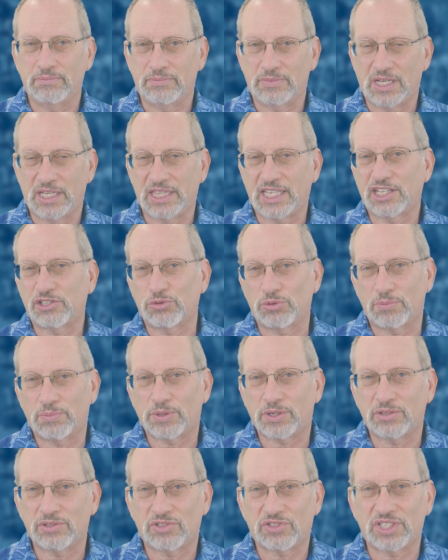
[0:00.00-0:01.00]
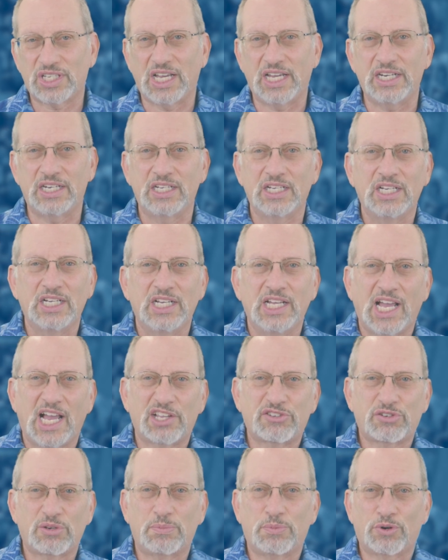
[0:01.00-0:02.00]
And that's what Burns said,
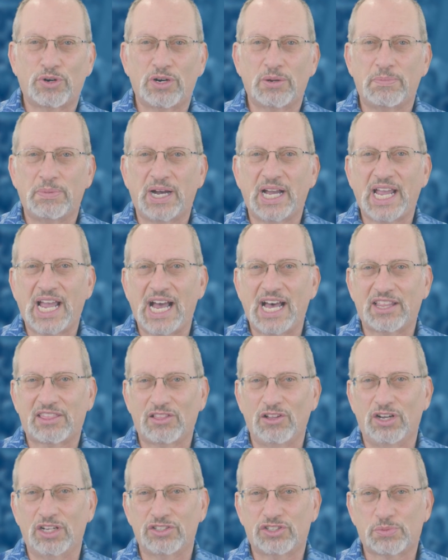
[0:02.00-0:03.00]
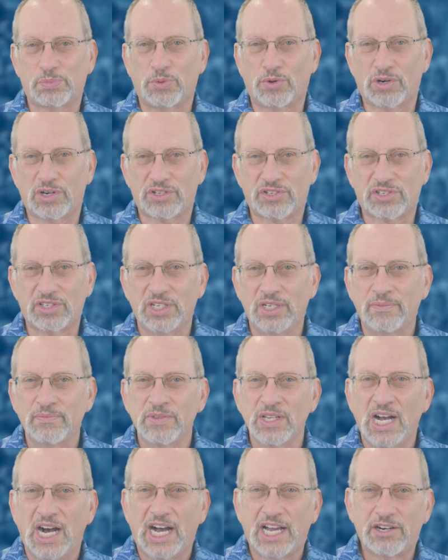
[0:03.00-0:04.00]
as reported by Athlon Sports.
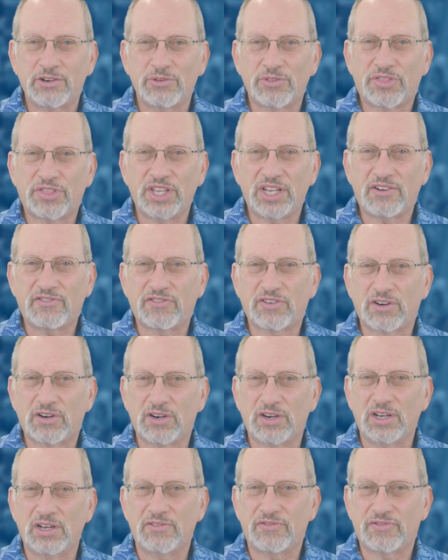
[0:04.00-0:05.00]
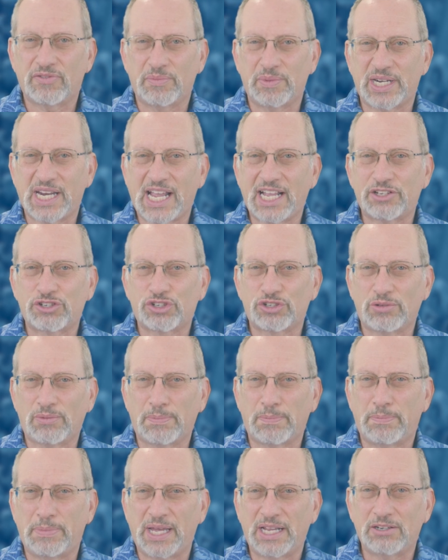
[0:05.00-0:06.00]
I don't think from a financial
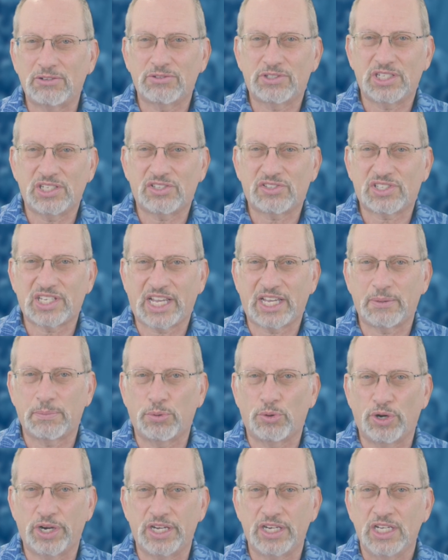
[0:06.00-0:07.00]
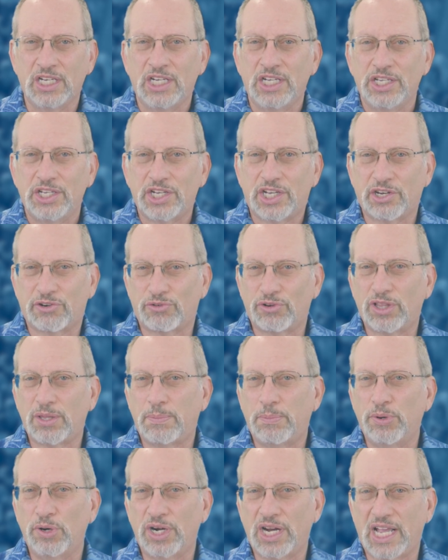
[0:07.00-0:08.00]
penalty standpoint, you can really
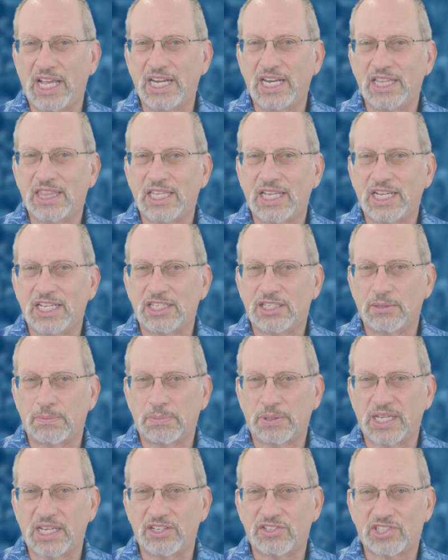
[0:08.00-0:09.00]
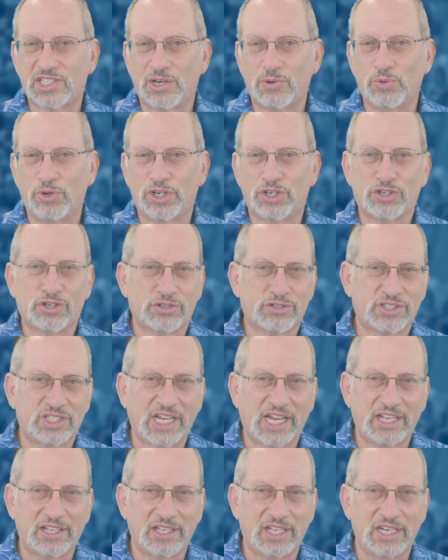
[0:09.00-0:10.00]
put anything into place that would
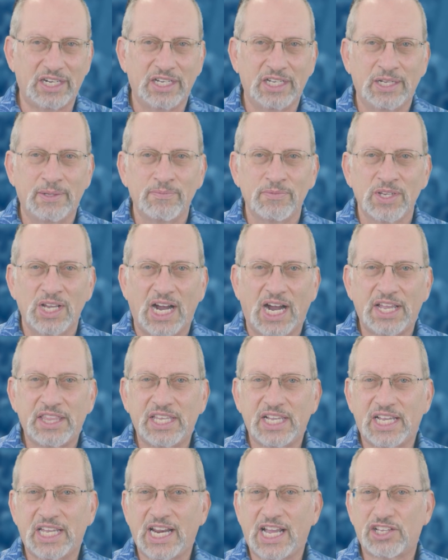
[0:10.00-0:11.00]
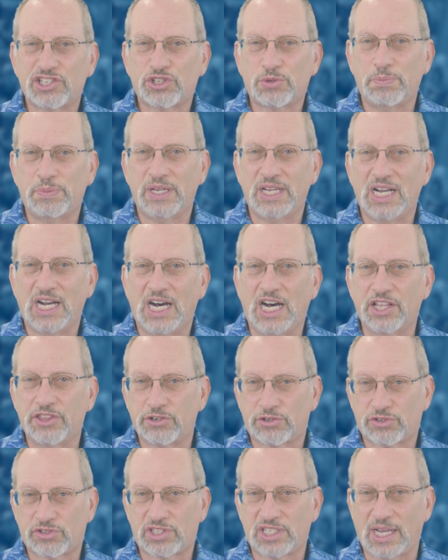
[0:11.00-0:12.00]
curtail it. I think it has to be
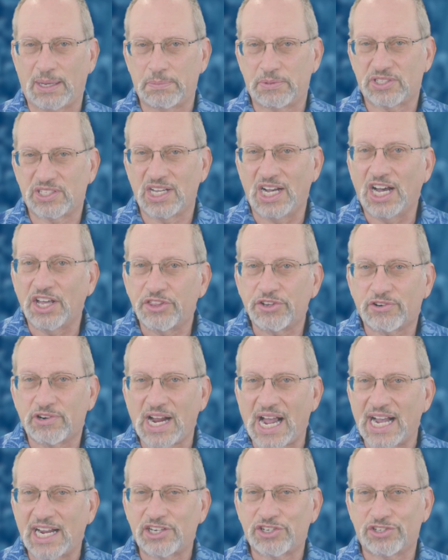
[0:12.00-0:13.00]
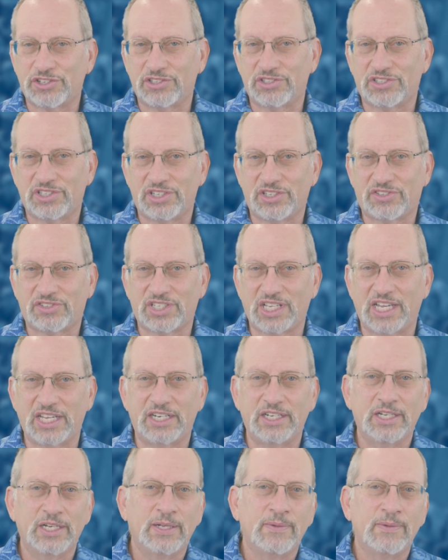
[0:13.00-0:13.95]
other steps, other actions, he said.